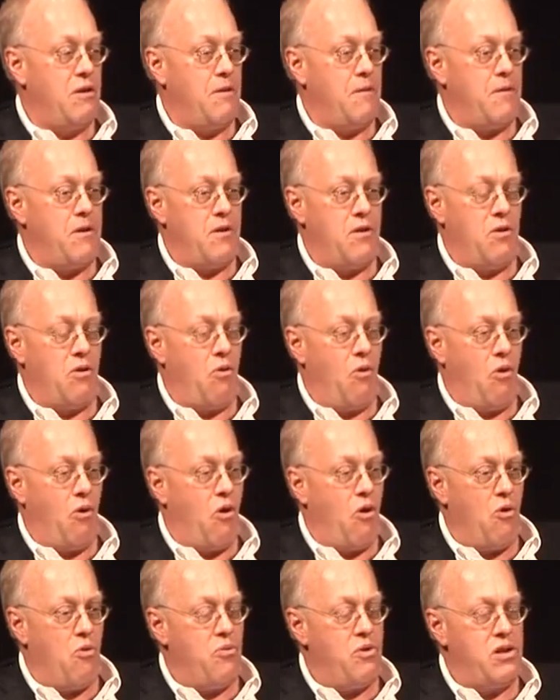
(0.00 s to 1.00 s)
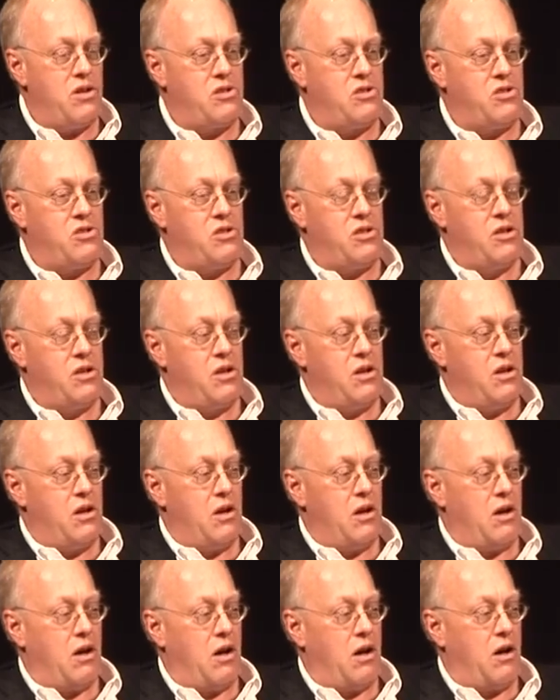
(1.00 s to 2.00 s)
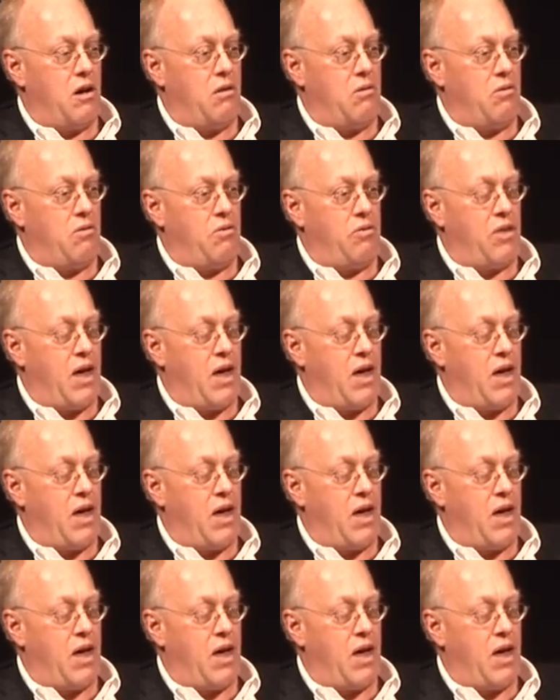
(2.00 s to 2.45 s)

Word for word: you know, always uh,